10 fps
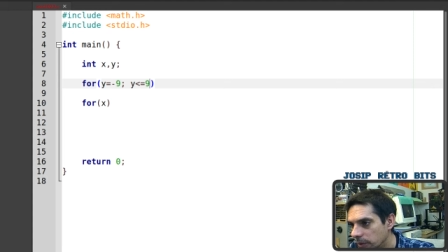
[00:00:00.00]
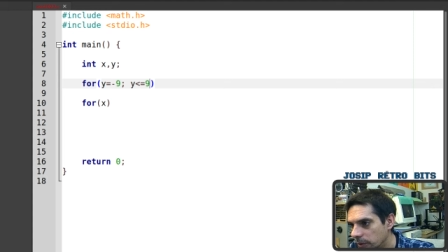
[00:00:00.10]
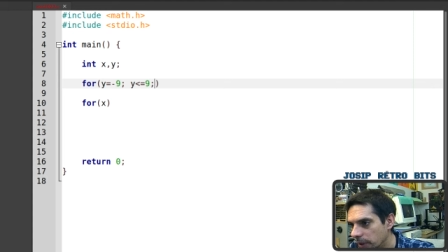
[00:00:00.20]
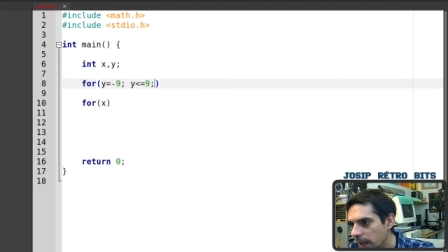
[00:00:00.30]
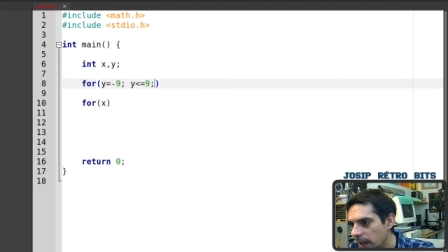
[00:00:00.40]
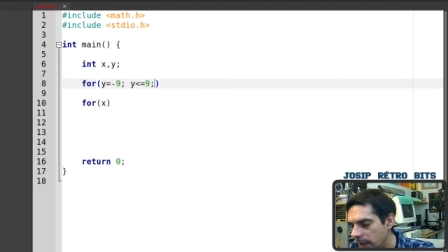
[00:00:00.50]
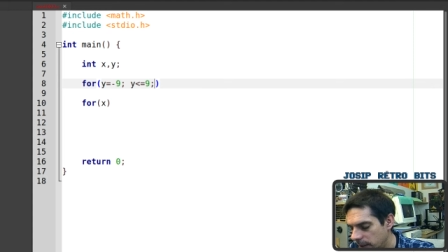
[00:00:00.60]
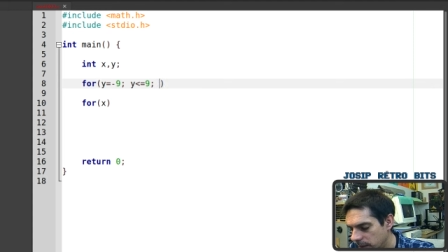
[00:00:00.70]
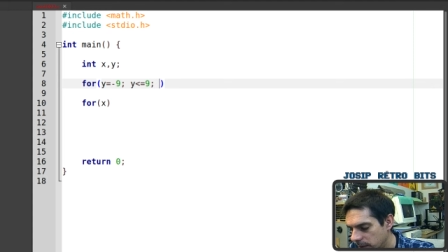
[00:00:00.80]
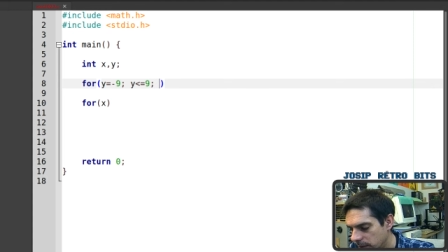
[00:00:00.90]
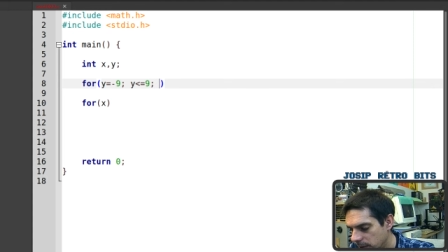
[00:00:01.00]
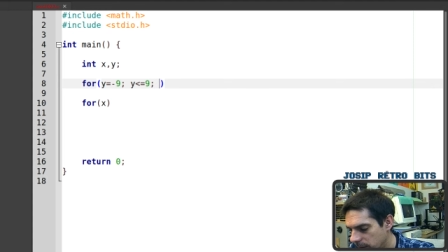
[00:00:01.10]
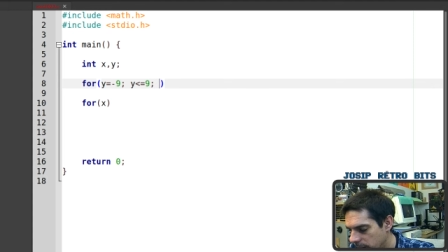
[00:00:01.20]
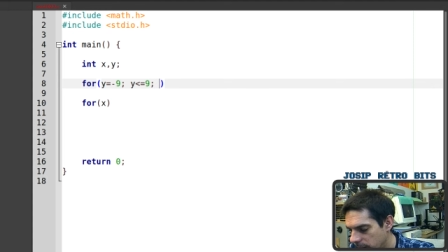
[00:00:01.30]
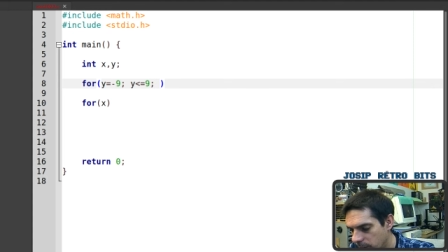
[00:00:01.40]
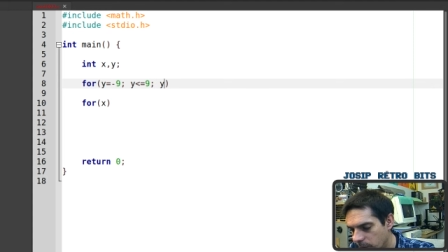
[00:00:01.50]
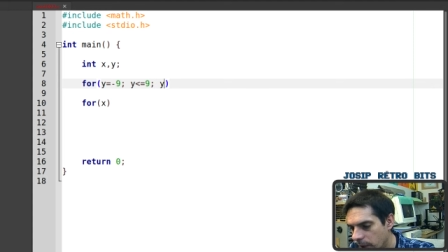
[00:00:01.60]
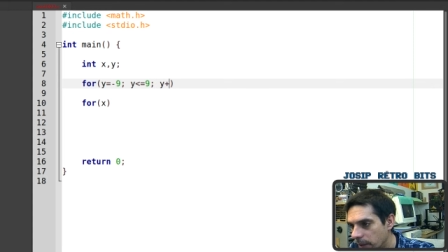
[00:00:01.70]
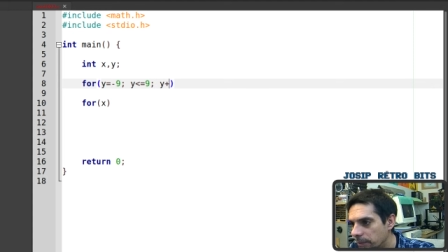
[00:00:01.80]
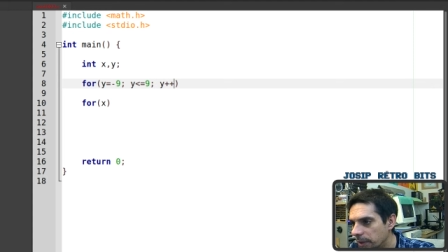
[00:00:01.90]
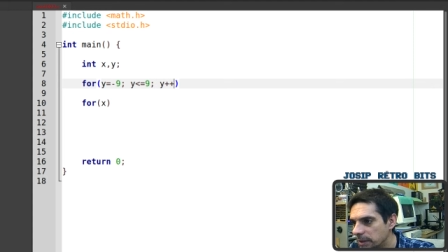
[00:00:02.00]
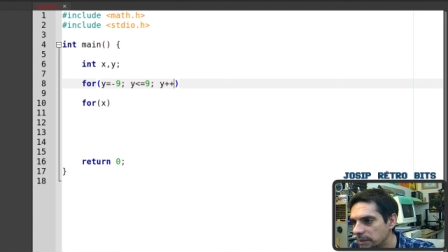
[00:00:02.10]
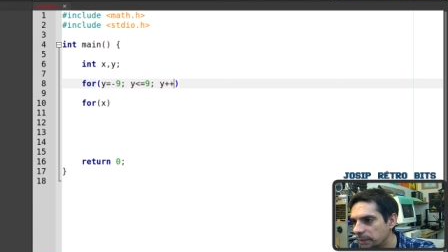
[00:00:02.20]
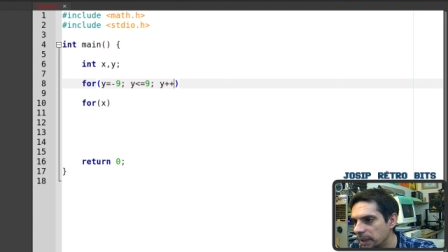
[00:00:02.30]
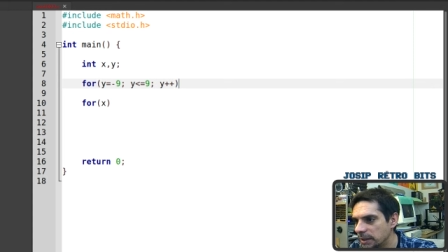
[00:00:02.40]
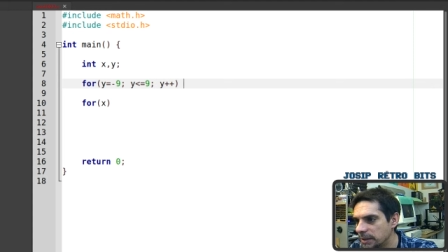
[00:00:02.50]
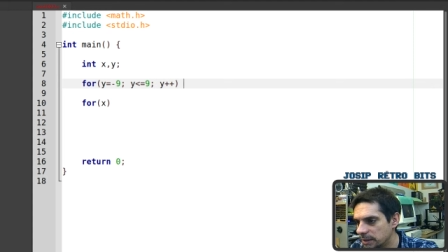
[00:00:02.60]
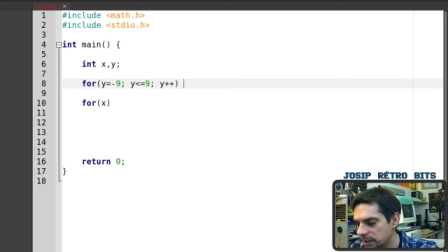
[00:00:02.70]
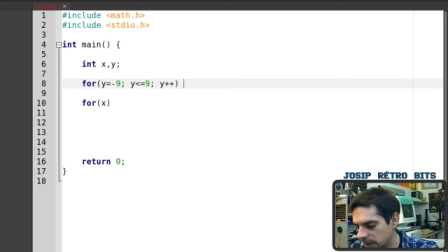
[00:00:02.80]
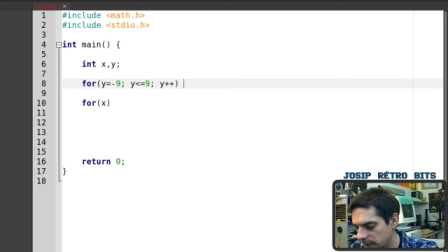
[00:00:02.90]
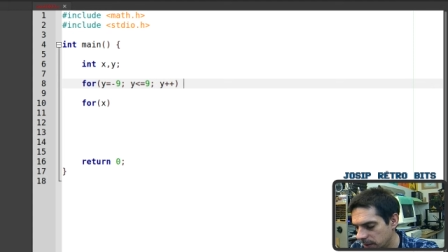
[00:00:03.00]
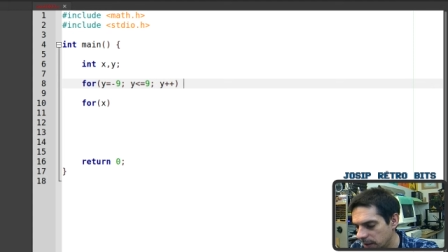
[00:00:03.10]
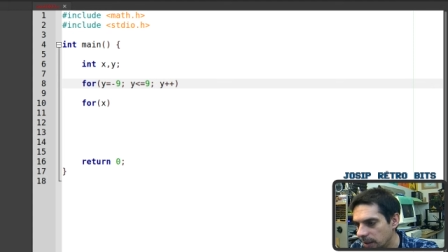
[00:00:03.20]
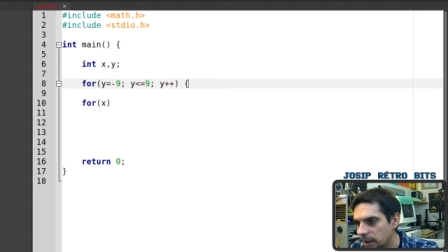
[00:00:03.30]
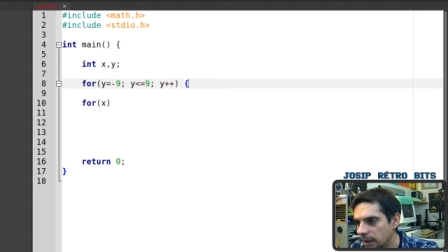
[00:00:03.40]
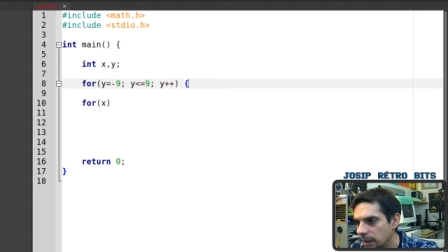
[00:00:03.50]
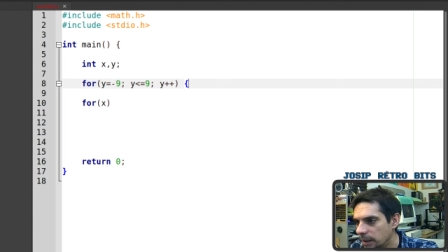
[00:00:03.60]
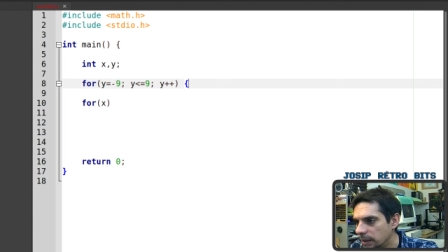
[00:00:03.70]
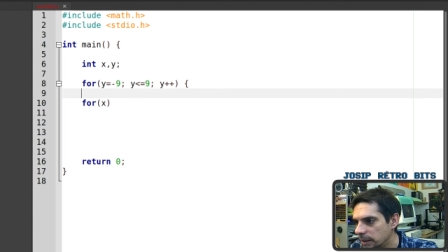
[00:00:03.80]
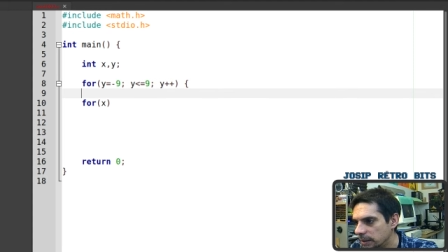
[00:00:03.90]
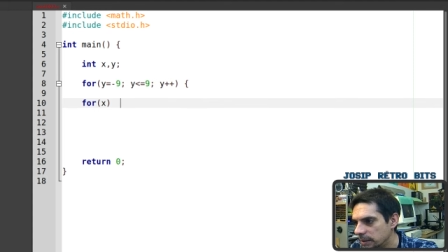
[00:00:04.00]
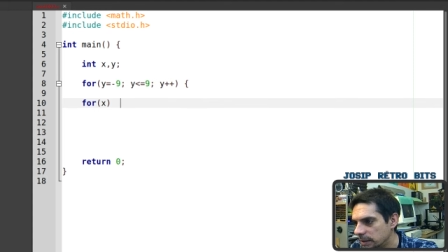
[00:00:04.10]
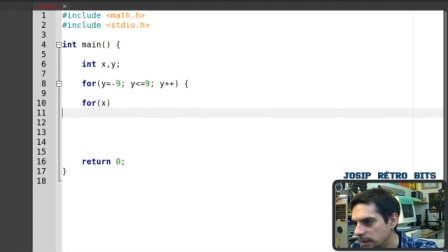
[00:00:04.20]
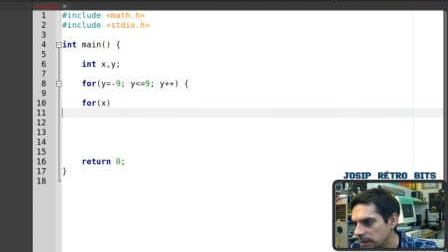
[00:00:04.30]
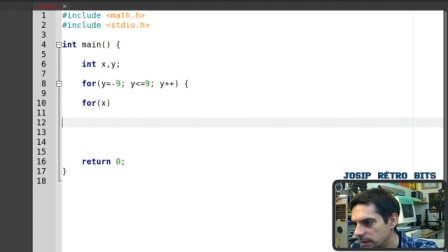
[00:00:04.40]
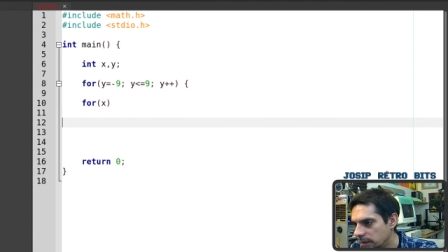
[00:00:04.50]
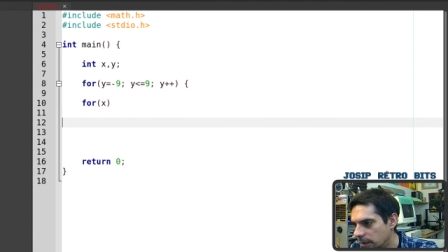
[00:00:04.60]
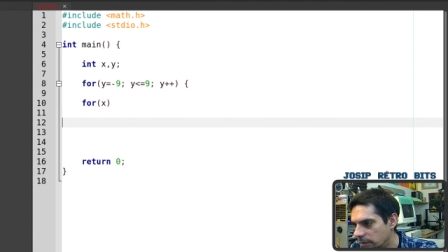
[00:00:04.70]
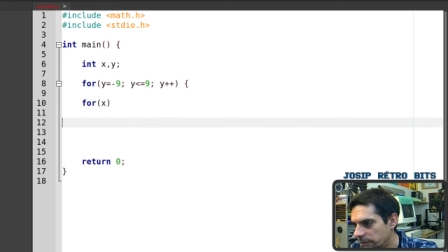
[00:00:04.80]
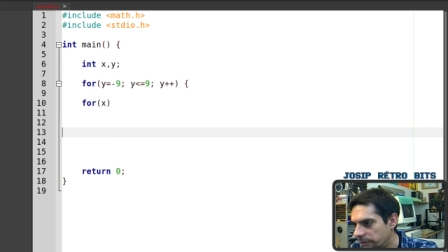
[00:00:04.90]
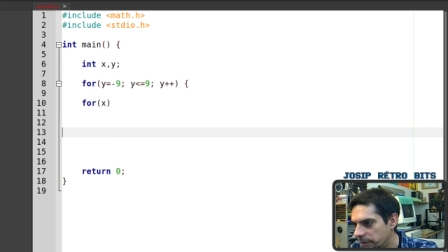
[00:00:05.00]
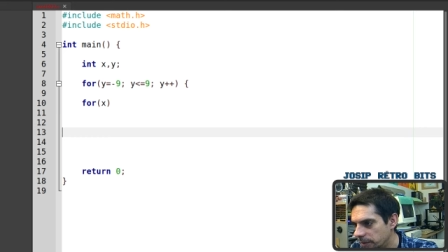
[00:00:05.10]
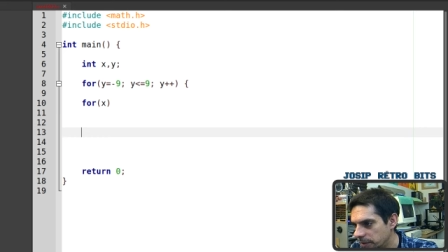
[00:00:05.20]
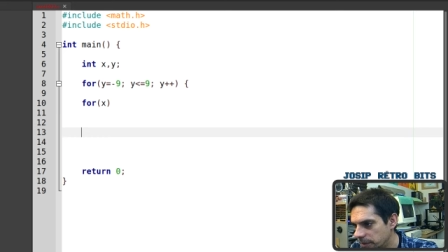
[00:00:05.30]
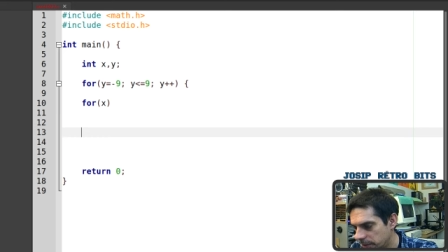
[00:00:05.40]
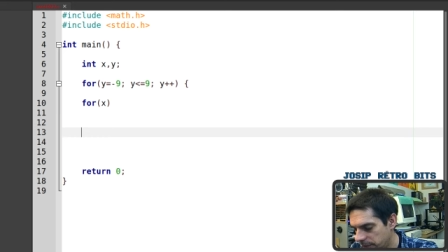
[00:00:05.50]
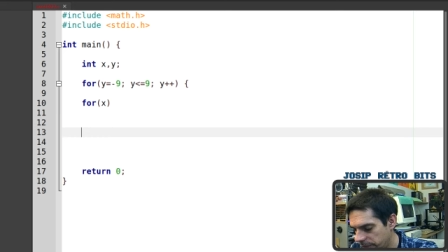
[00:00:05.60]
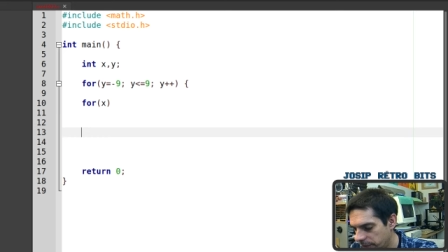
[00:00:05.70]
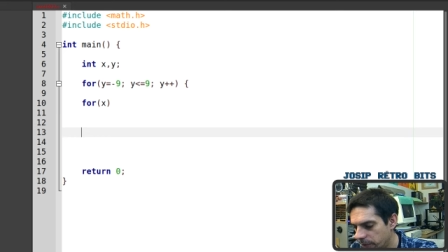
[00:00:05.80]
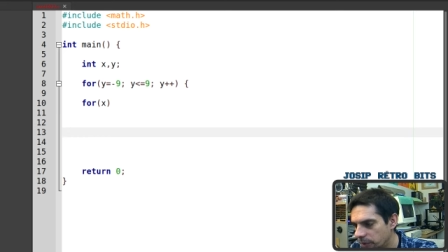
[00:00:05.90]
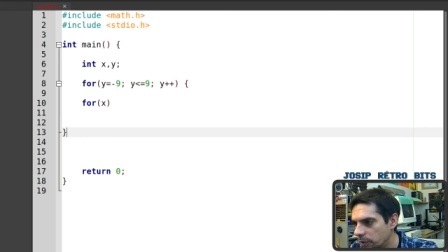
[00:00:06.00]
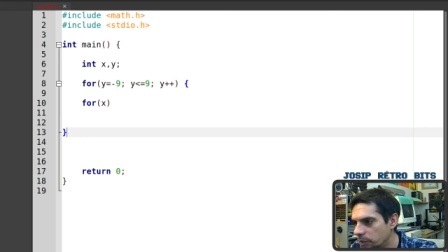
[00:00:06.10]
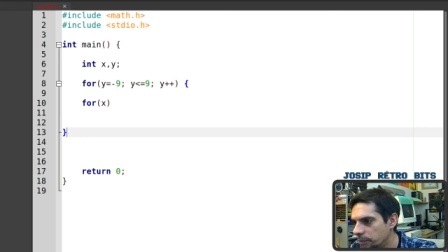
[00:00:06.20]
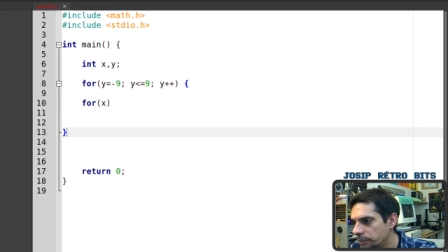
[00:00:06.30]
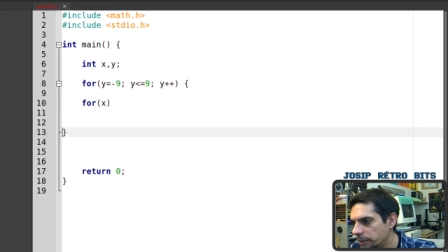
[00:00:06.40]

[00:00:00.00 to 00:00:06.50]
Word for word: to 9 uh, y plus plus this is our first for loop